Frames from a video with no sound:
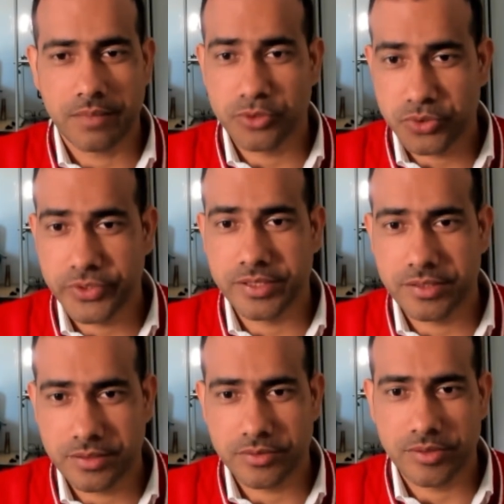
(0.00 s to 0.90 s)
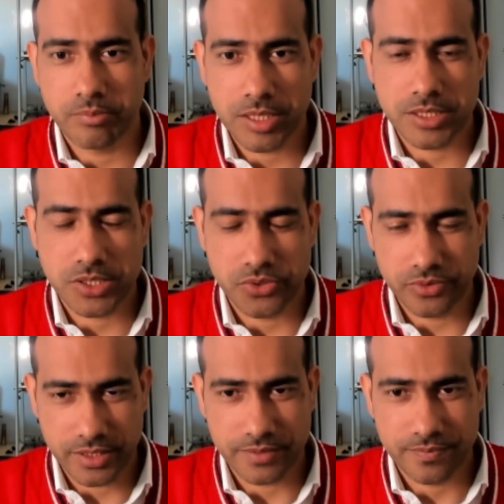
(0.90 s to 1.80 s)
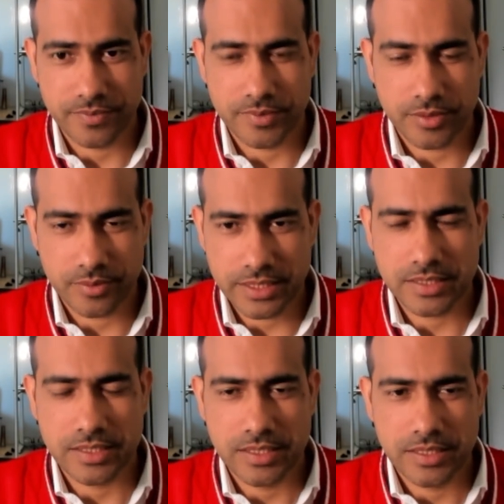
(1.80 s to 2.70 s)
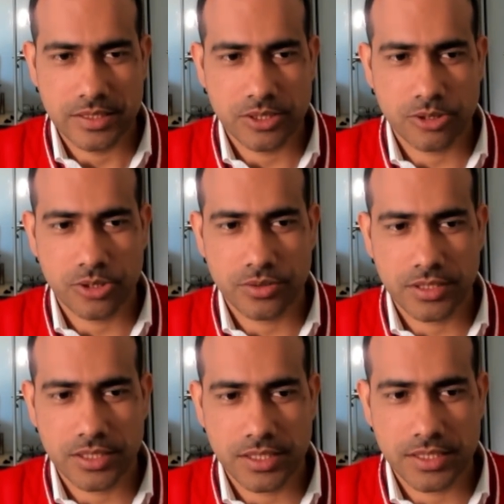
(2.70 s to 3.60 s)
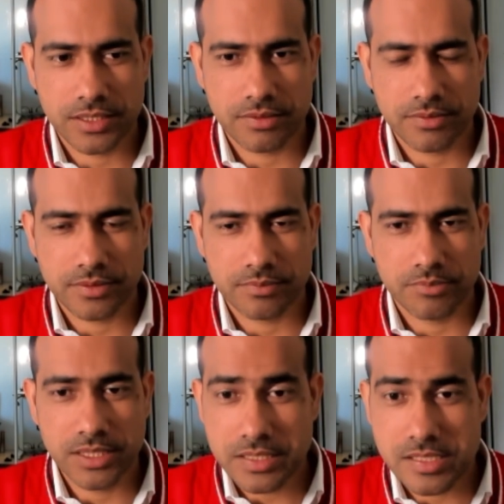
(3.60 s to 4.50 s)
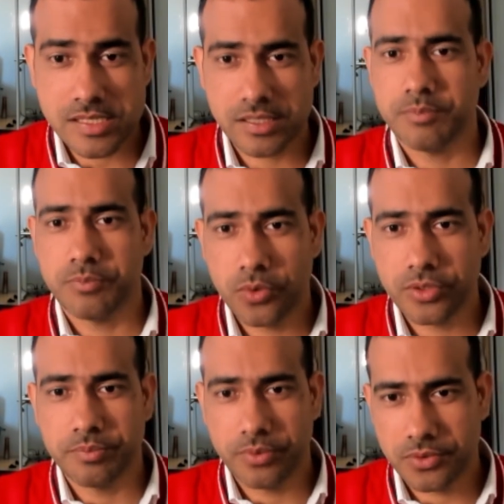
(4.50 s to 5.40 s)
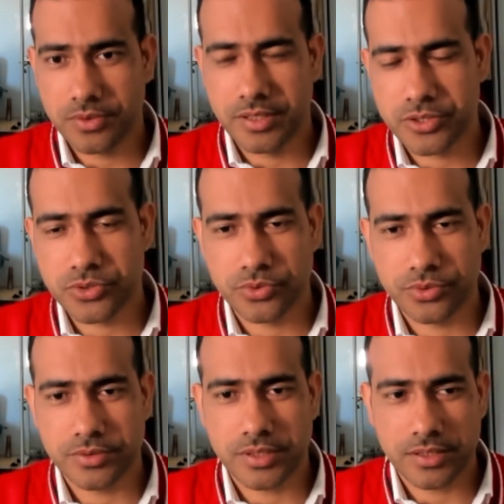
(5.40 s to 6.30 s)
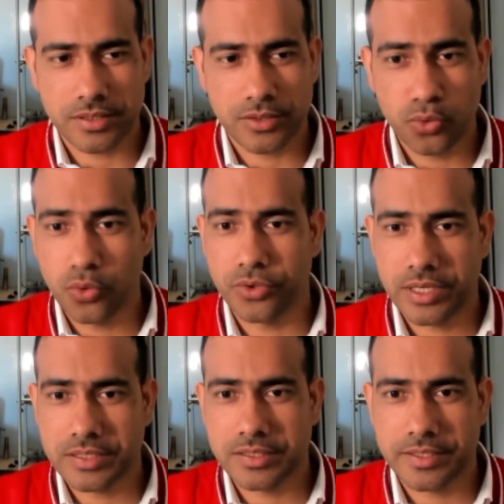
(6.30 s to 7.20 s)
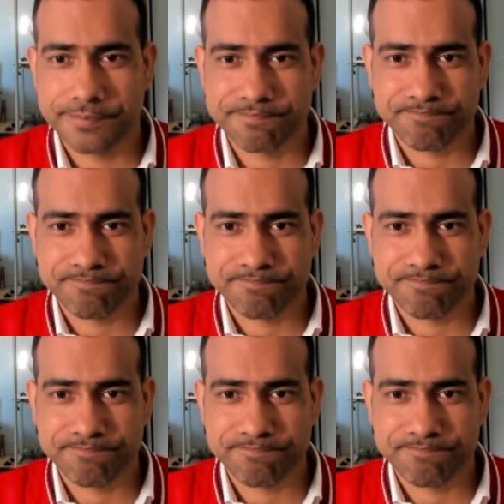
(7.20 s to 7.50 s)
doing the master's degree, right? So these things are more important things to know rather than